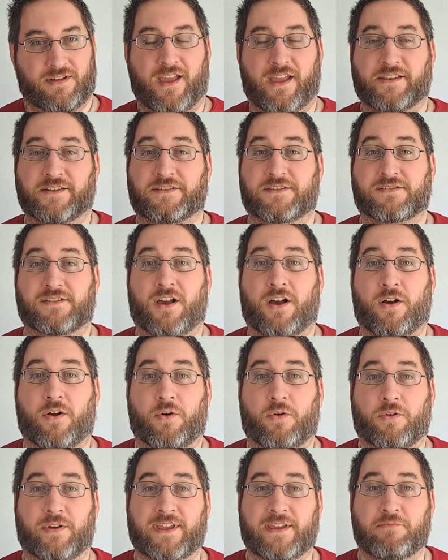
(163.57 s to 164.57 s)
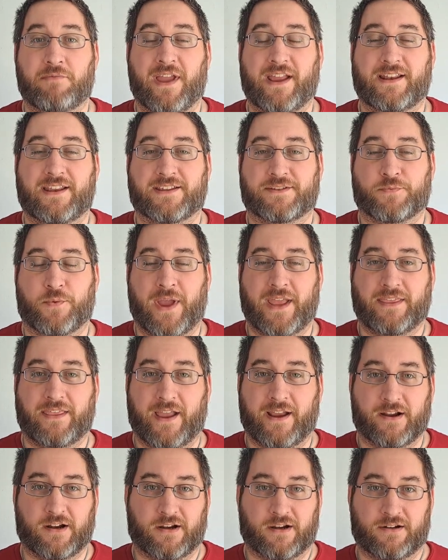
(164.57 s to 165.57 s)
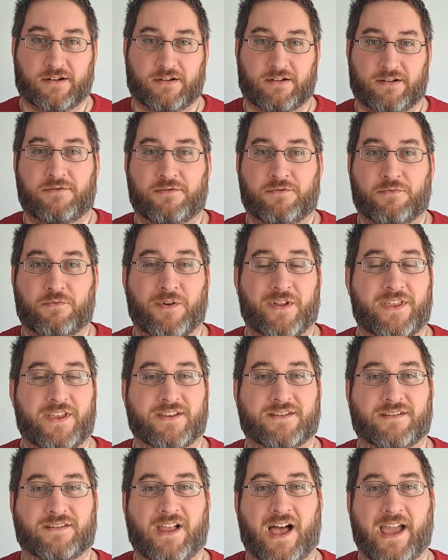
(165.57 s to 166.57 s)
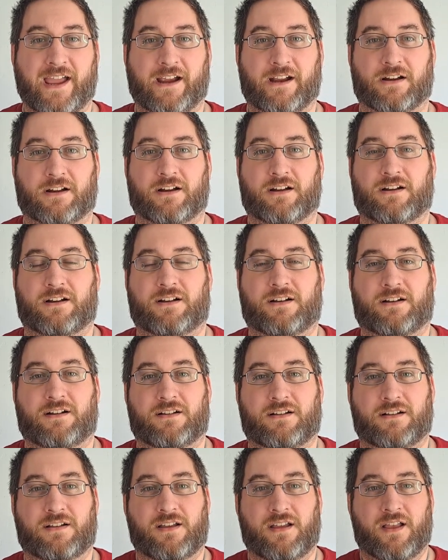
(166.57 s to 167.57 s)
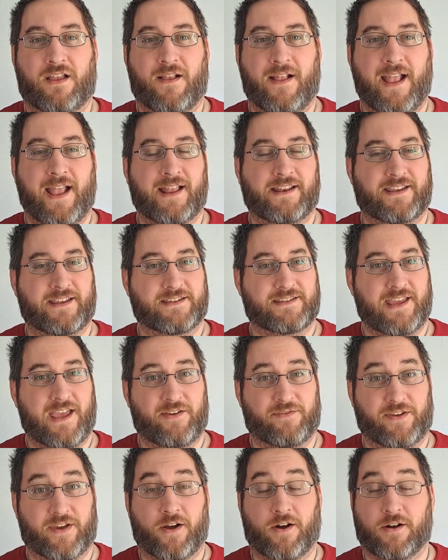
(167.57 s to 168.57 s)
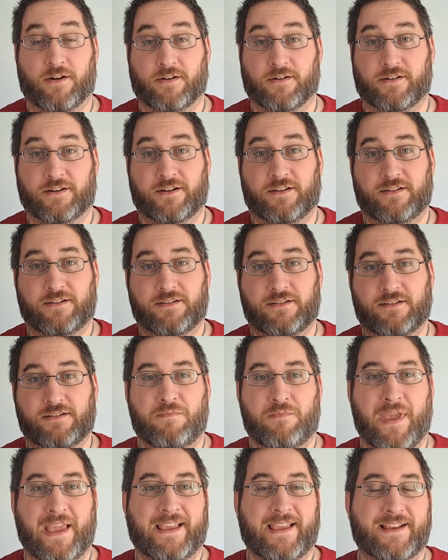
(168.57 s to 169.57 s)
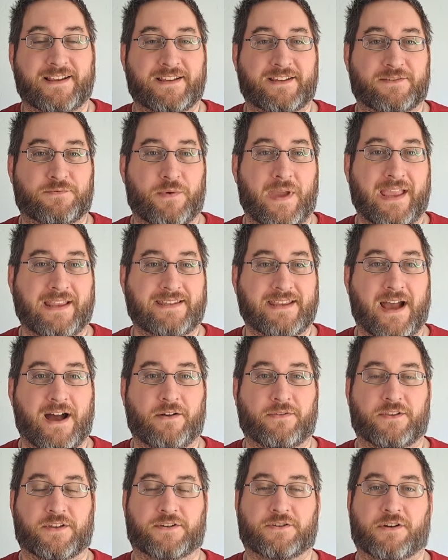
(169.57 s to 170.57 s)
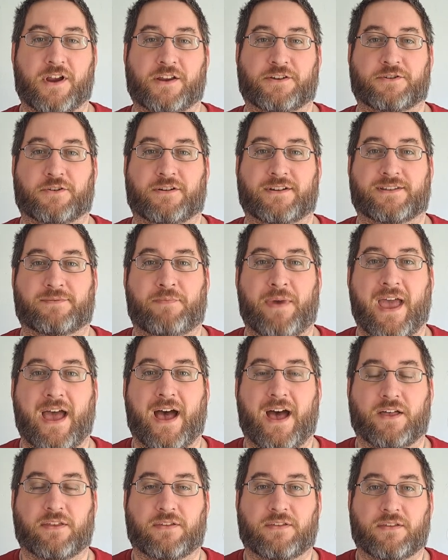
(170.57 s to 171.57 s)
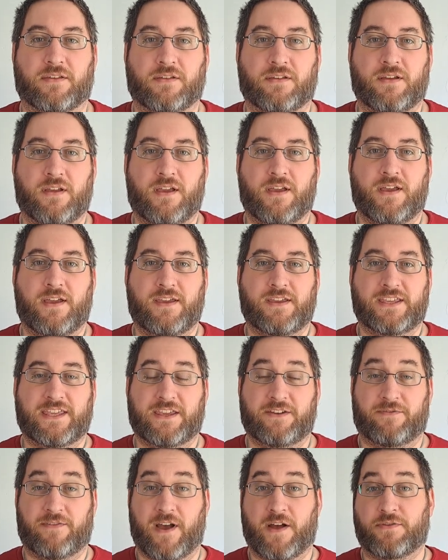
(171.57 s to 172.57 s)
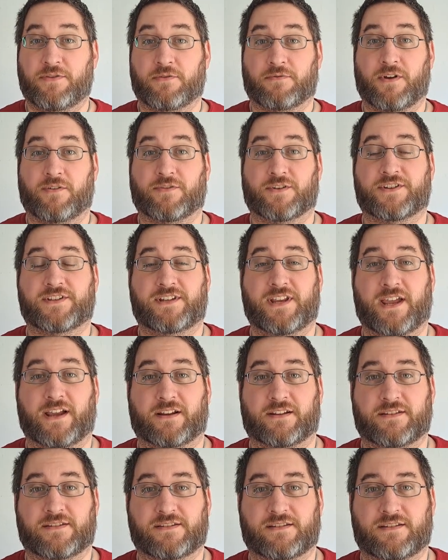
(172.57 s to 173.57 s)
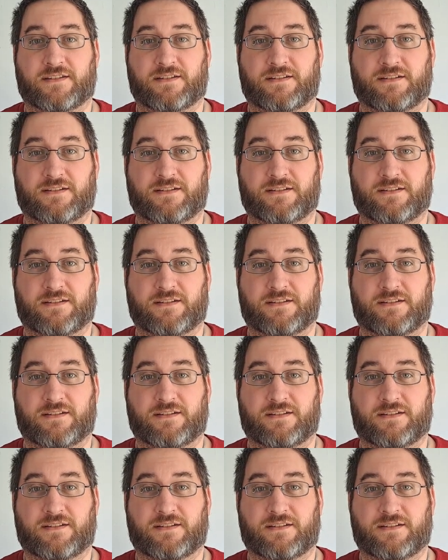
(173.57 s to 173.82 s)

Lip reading: and so he made his way there with his lyre and his heavy heart. Making his way down the treacherous path, he found the river Styx